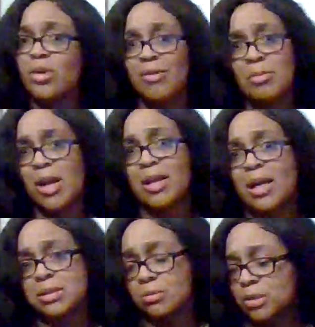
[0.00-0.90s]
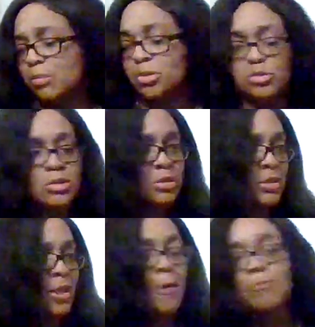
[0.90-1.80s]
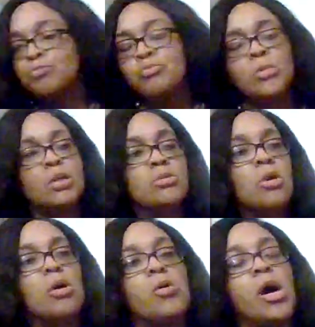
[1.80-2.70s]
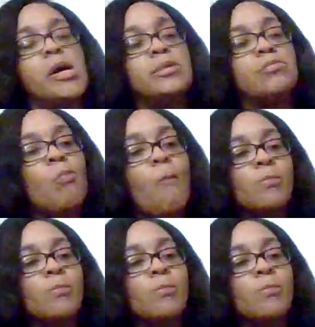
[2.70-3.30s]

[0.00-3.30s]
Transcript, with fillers: you know everybody got a subliminal it's just like you know, um,